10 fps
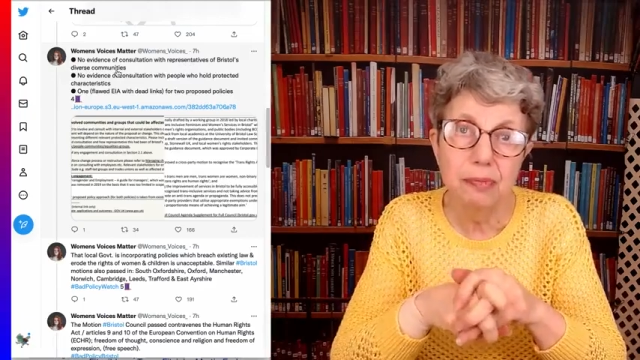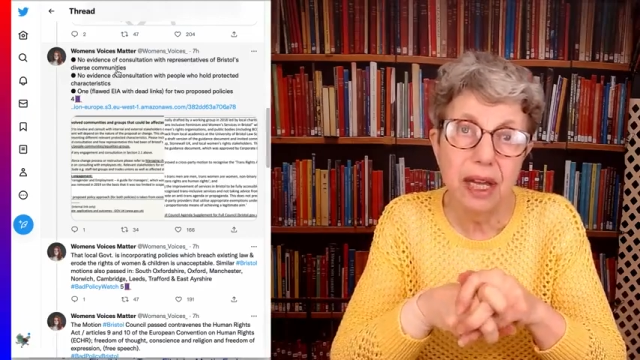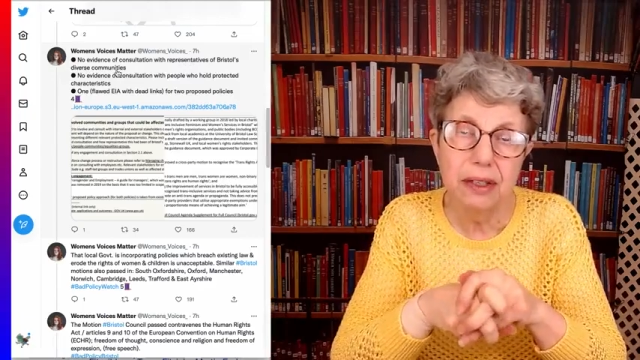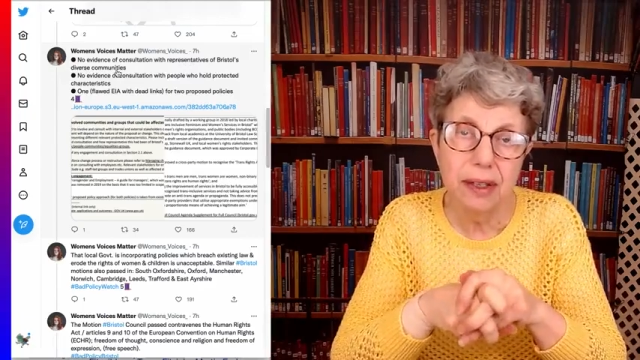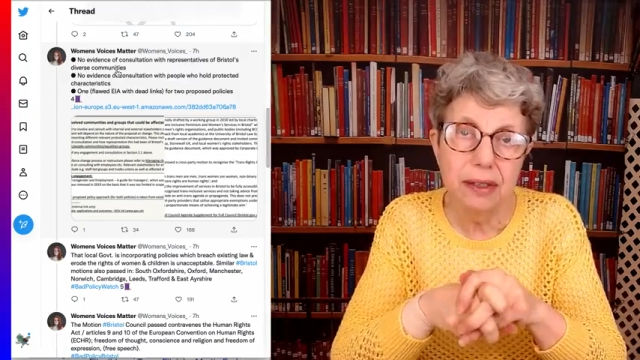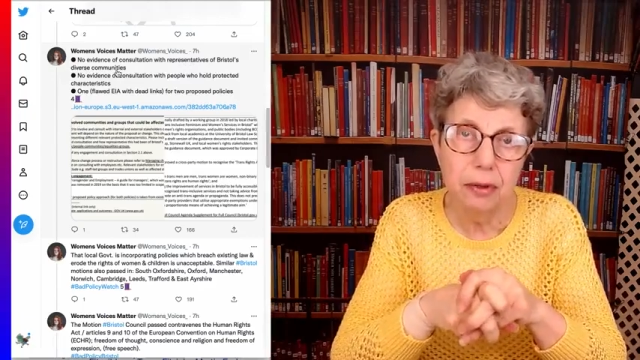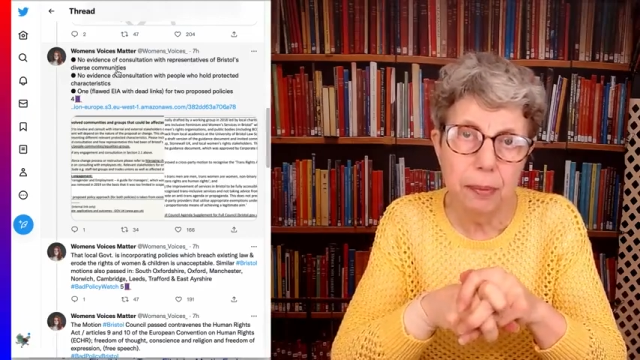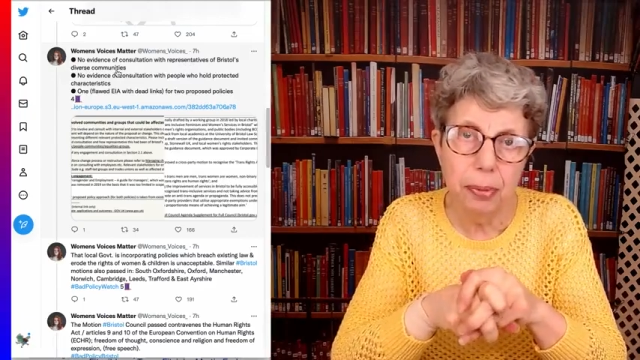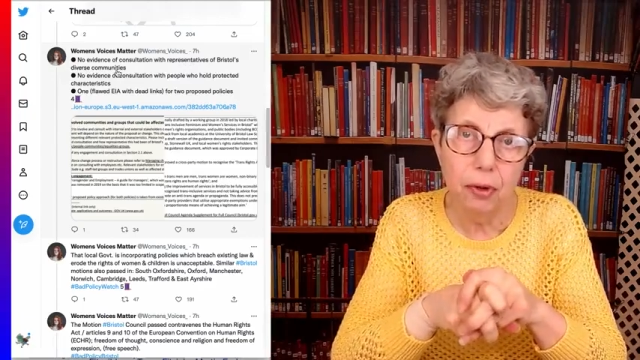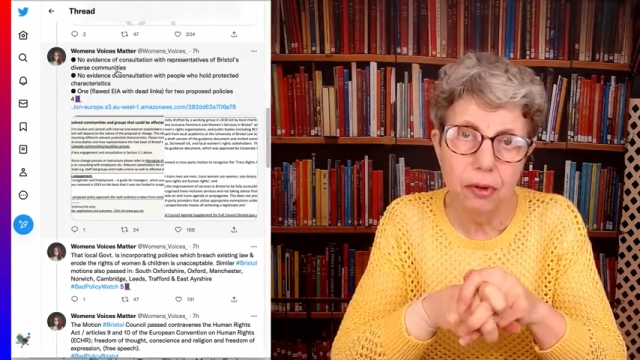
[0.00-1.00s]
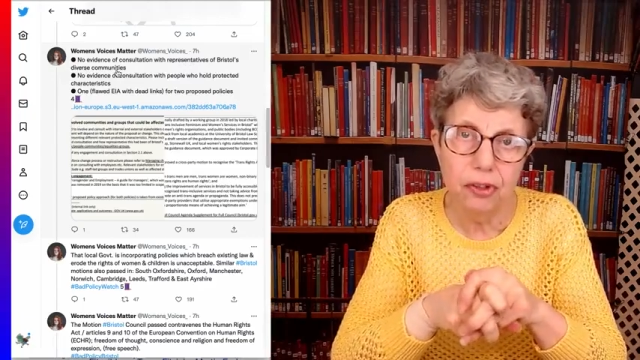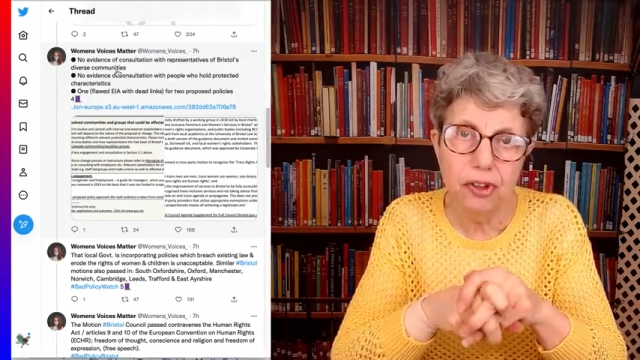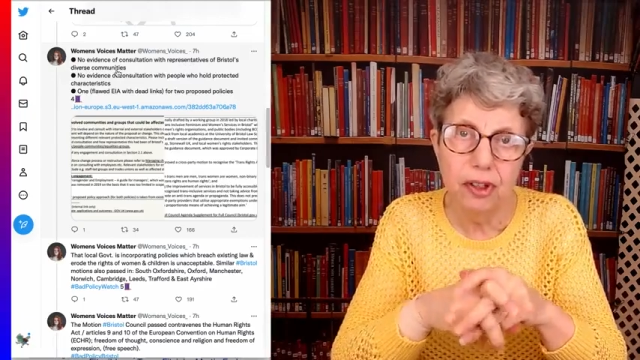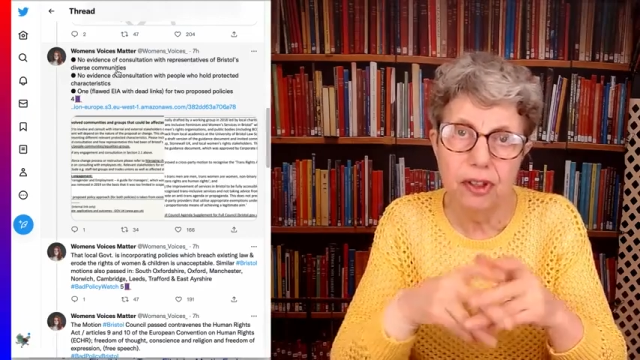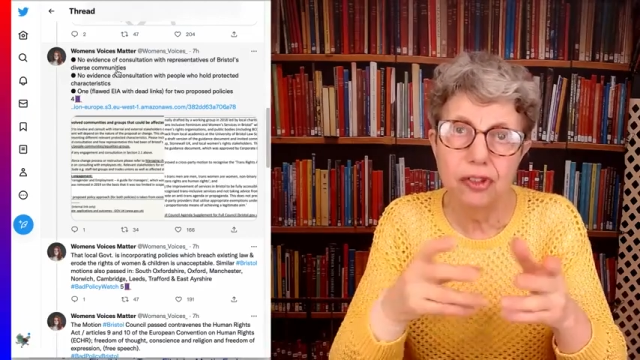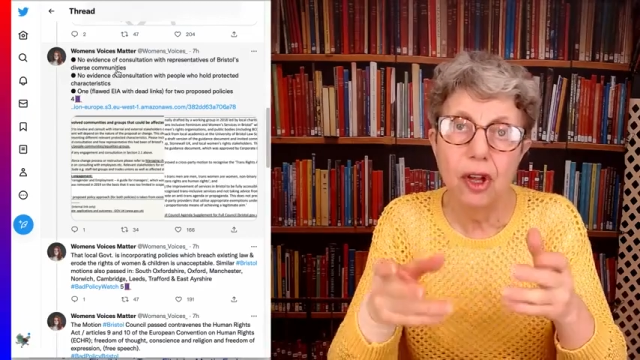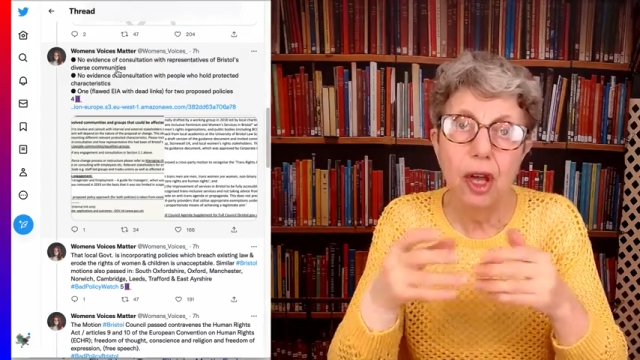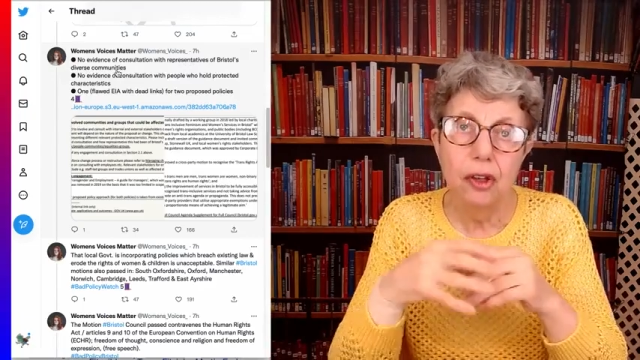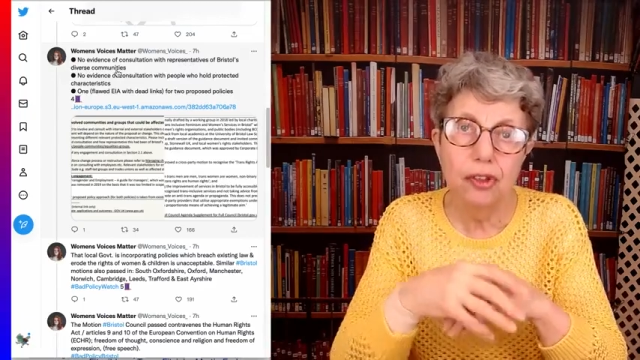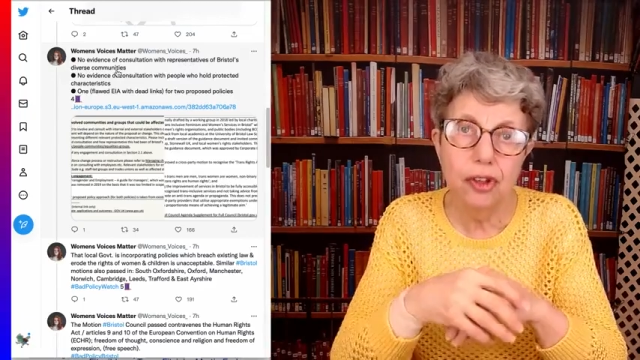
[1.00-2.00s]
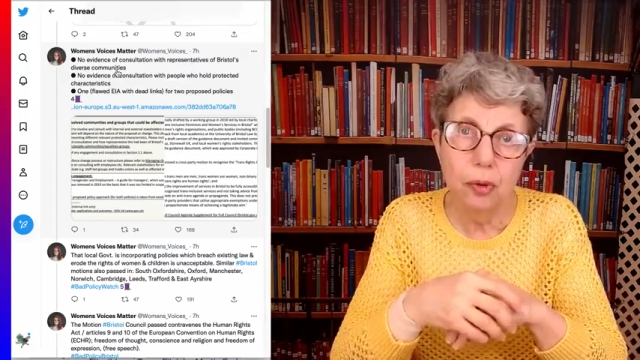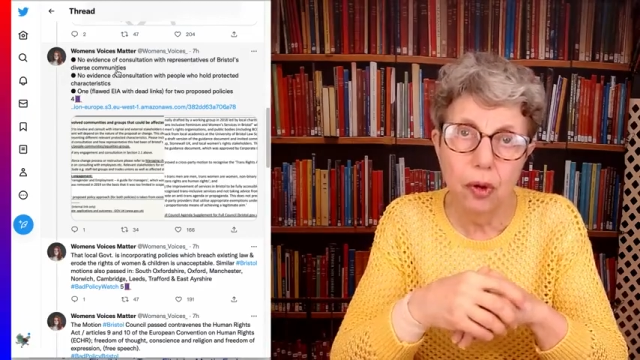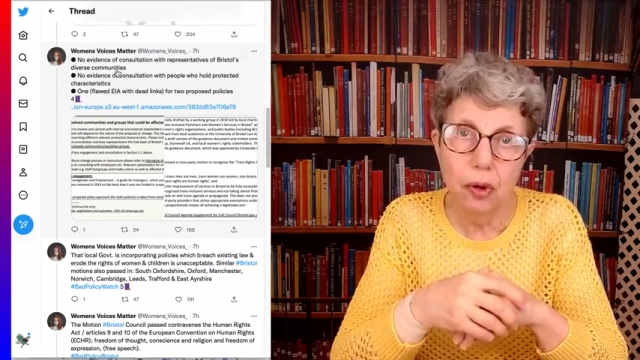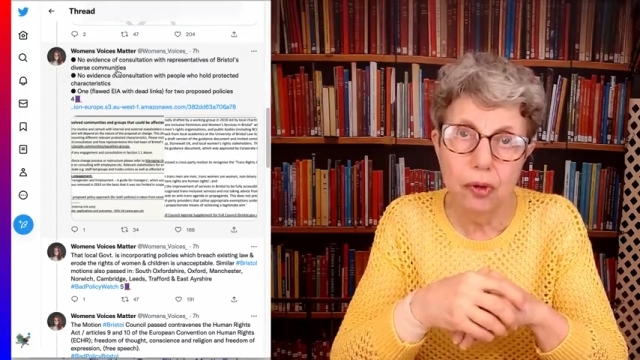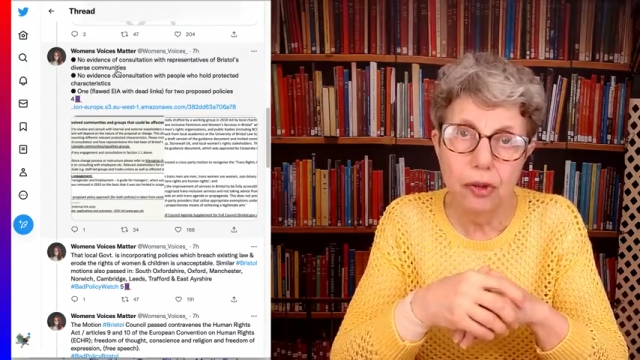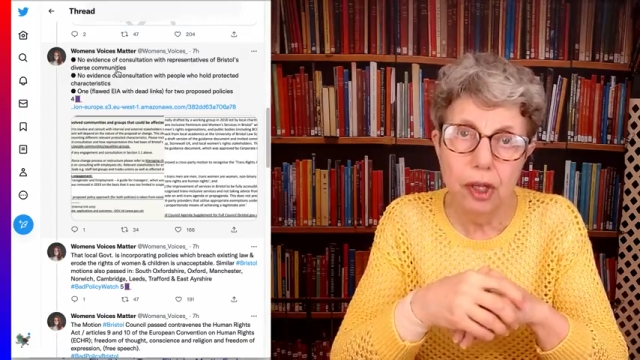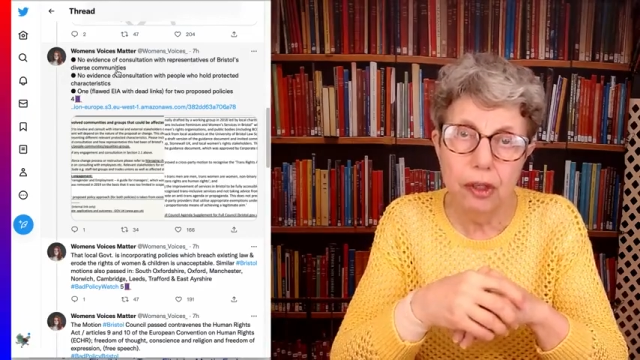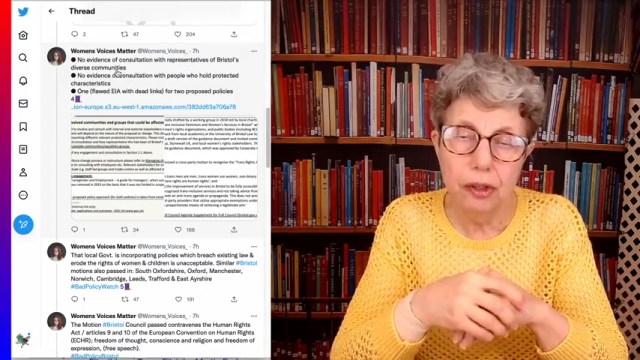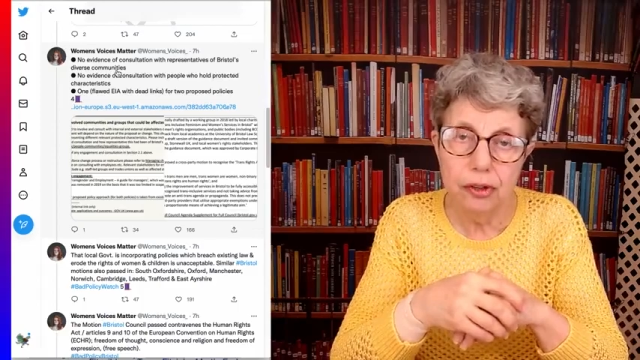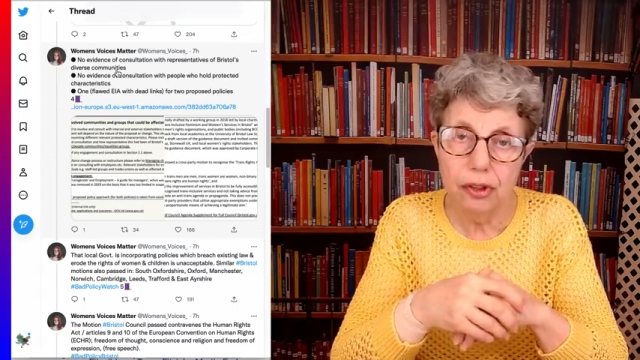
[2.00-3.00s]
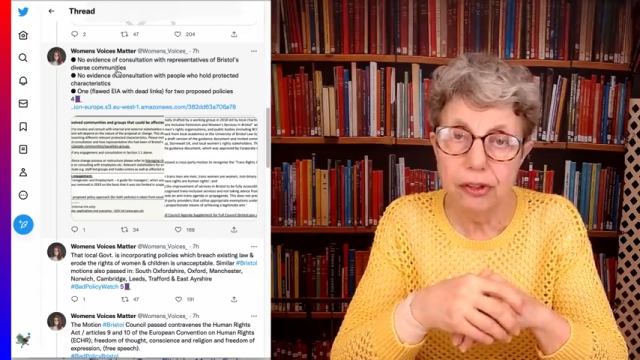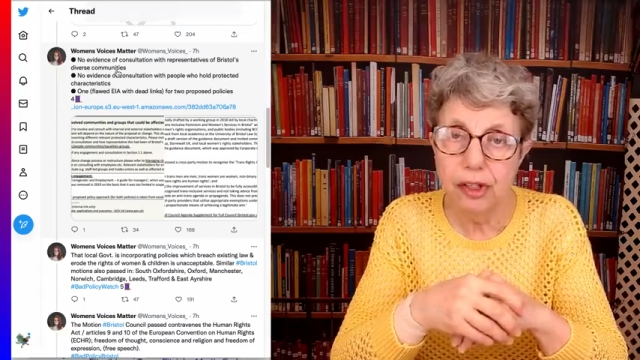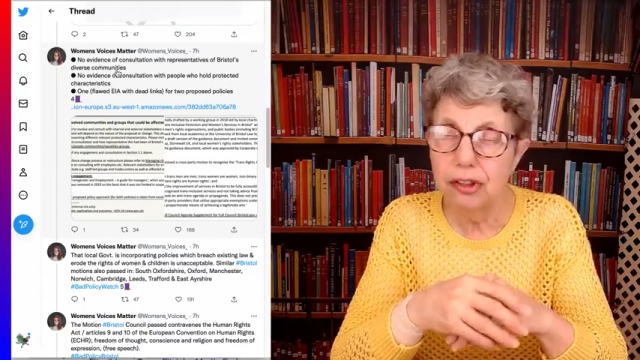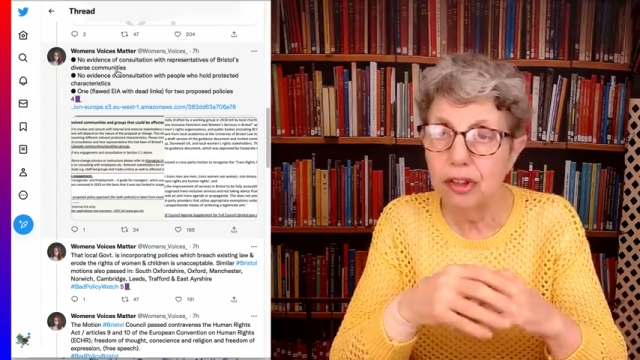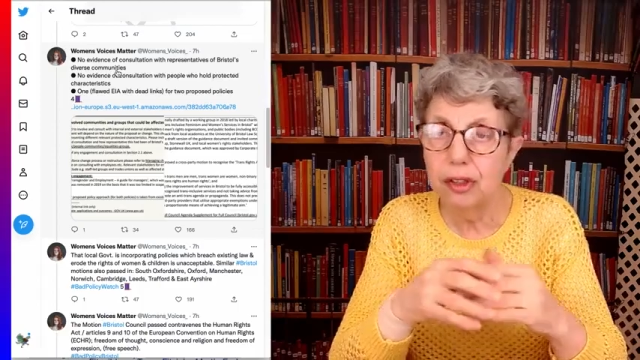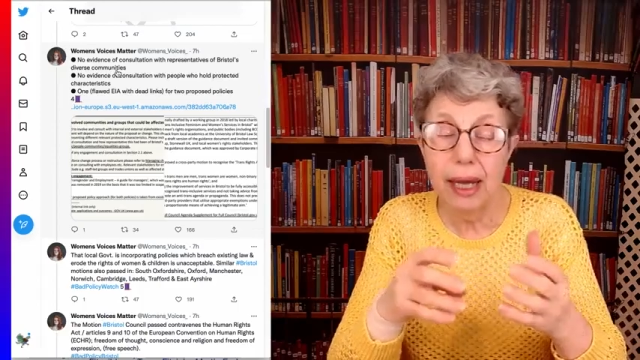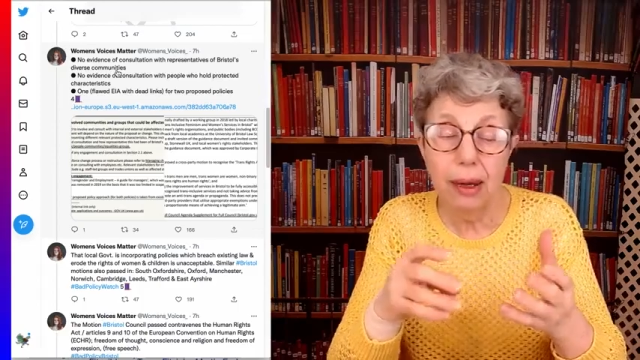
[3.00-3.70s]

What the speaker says: made any reports in this so-called consultation.